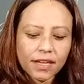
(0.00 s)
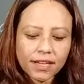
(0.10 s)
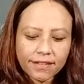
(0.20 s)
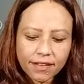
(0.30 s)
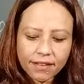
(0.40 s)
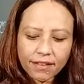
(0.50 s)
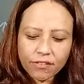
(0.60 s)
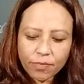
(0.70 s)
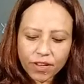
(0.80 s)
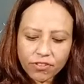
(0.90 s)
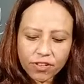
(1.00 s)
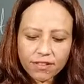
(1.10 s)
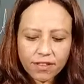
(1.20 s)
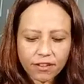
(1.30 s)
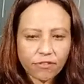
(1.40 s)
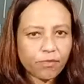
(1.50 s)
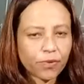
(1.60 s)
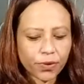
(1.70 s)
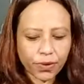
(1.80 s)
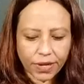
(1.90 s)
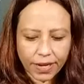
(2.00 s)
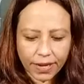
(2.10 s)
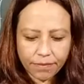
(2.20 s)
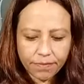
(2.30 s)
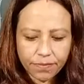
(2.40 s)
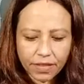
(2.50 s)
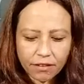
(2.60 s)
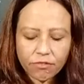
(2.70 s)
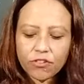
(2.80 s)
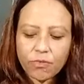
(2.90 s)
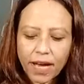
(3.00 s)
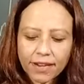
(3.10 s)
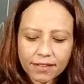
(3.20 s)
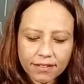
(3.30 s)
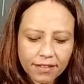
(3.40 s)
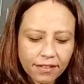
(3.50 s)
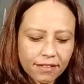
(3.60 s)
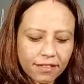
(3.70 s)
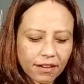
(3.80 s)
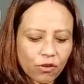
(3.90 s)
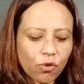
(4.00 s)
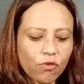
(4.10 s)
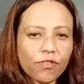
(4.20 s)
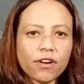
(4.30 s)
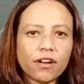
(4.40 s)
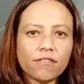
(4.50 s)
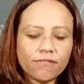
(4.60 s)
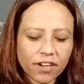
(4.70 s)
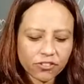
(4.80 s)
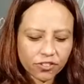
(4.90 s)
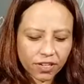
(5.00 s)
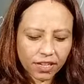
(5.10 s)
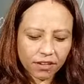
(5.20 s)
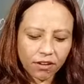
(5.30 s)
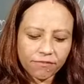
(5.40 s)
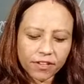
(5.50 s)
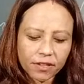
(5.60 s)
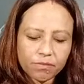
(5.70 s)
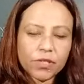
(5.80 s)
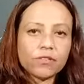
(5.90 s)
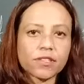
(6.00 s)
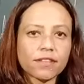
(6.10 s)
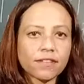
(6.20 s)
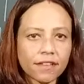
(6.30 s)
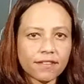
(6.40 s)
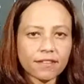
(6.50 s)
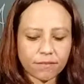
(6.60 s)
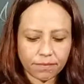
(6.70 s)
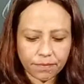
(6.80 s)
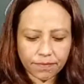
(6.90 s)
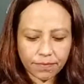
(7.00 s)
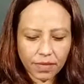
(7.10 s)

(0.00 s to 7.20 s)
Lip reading: It is a special set of program which manages the overall functioning of a computer system.